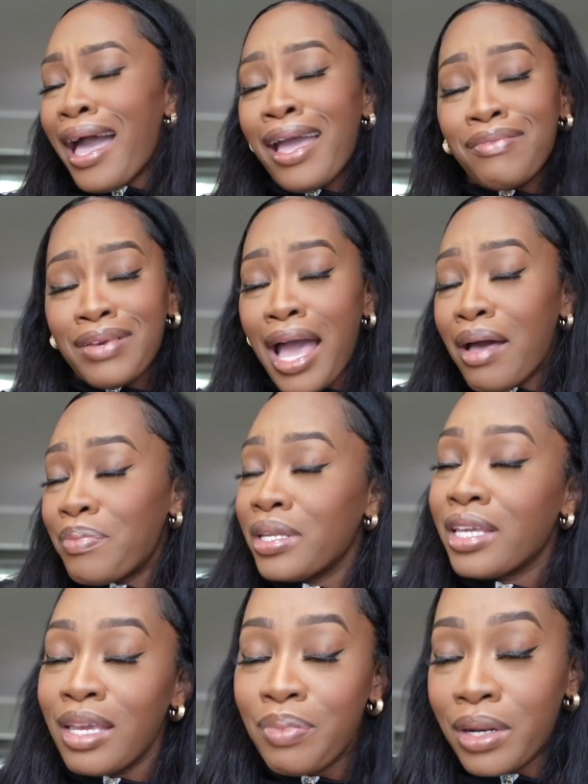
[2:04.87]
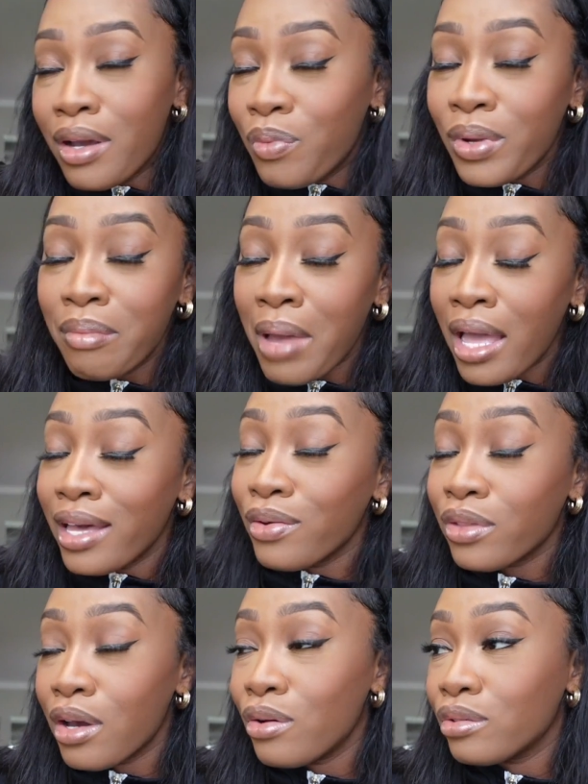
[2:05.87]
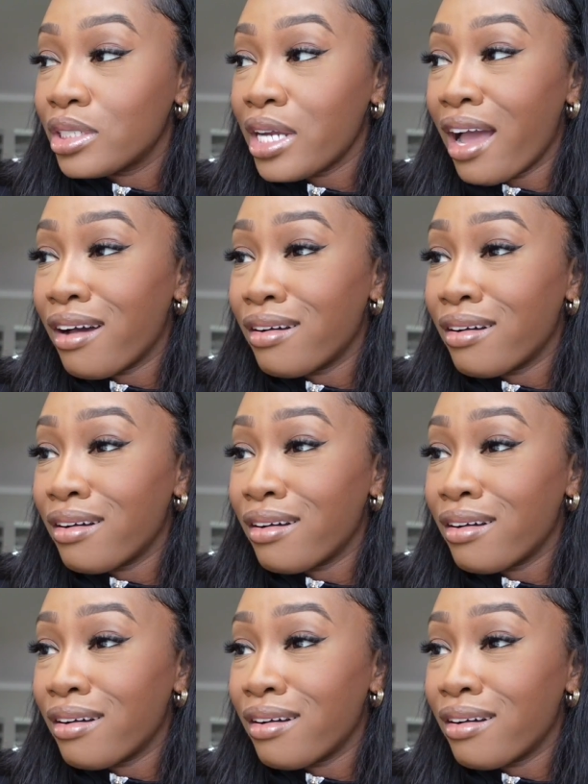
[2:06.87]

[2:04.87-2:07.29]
not been keeping up with my health goals, child.